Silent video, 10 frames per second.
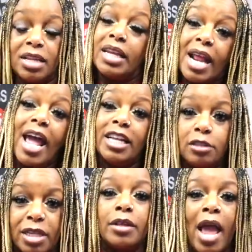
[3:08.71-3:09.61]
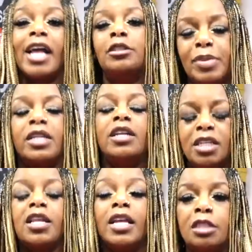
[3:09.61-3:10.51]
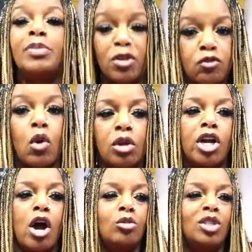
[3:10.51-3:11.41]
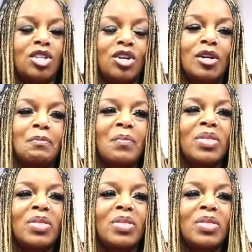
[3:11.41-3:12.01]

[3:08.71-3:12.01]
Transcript: it has it has been it's, it's been a roller coaster